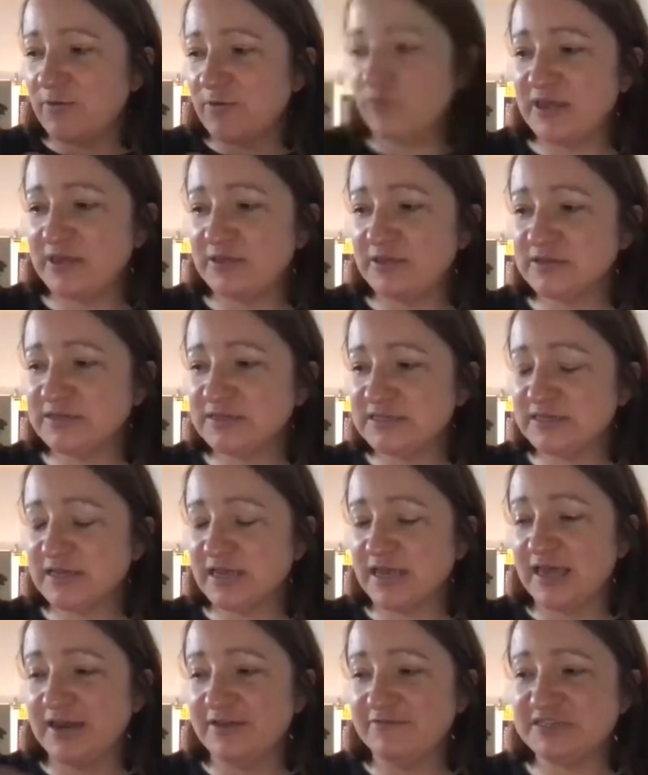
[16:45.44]
weird
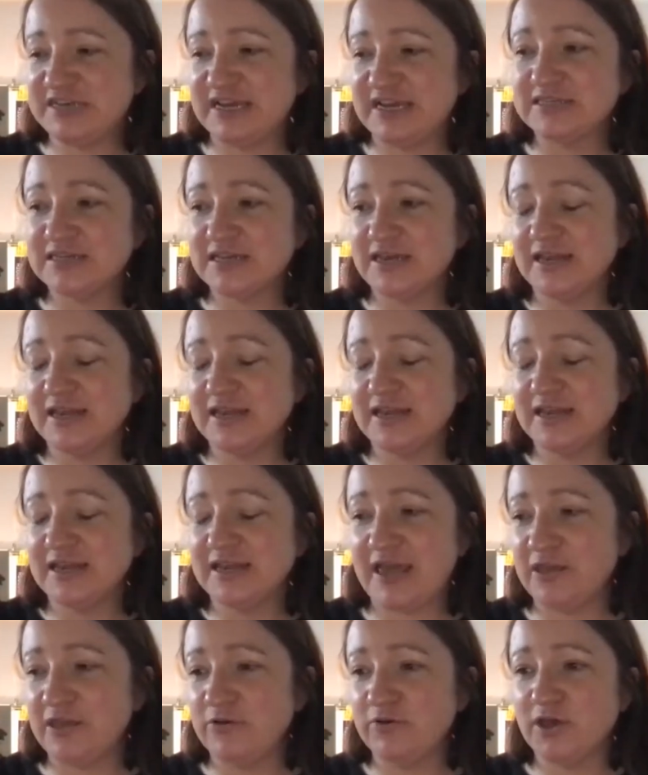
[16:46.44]
kind of tentacly
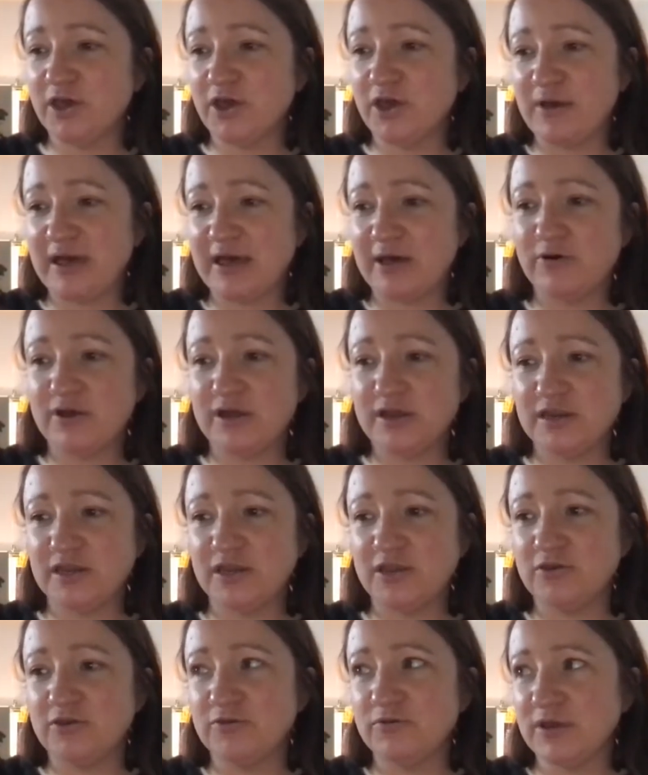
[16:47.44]
way, you go out and
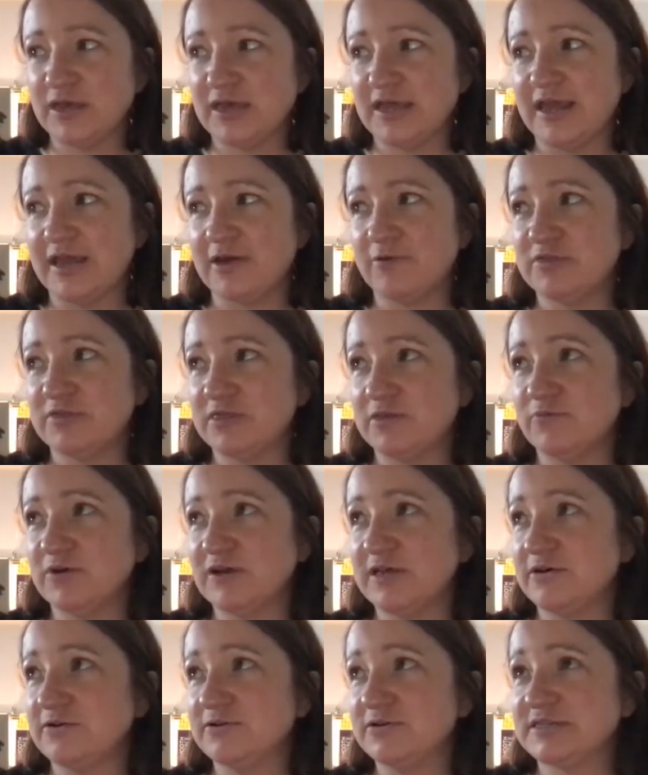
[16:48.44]
you connect with the
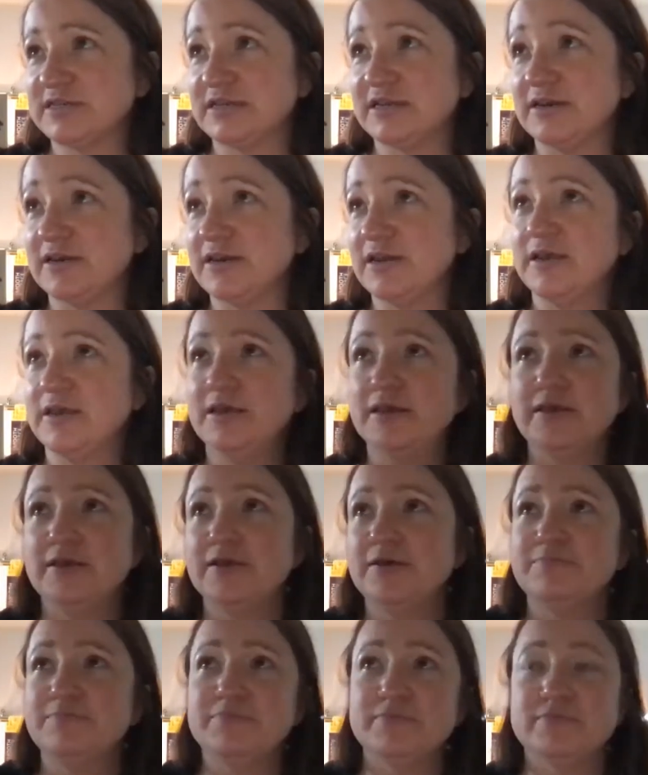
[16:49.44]
world and
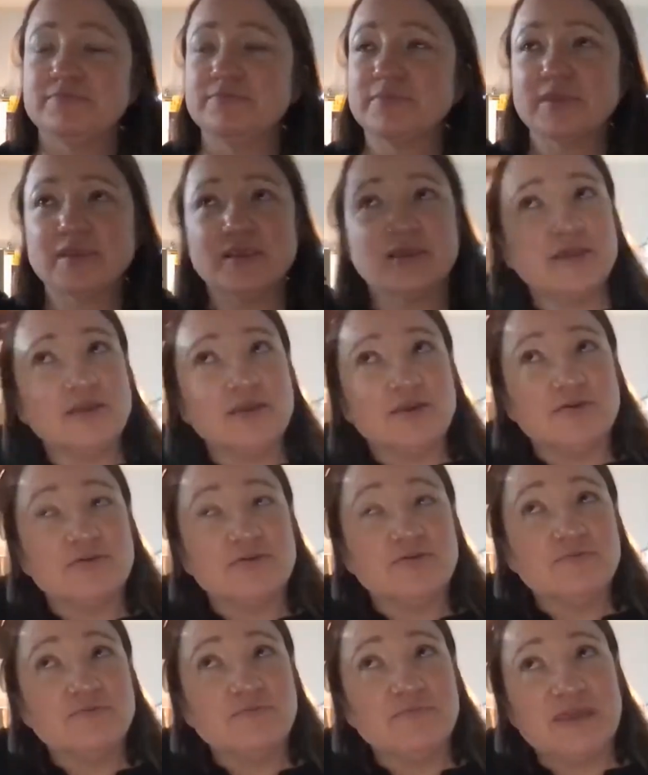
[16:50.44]

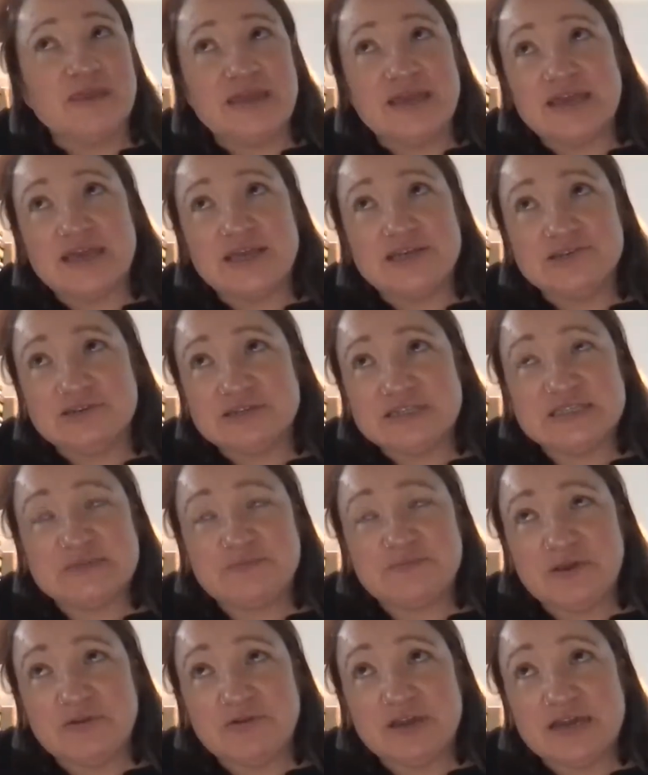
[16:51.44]
you meet kindred
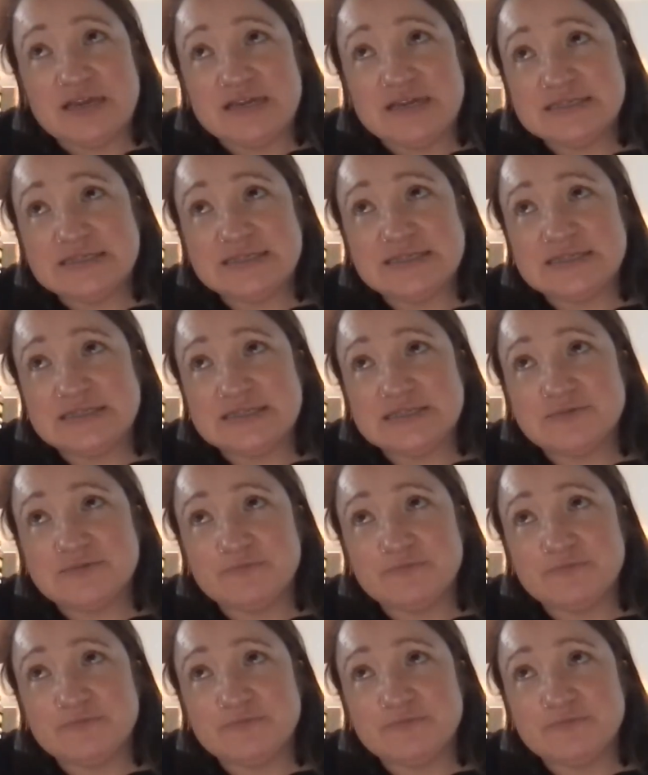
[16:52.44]
spirits.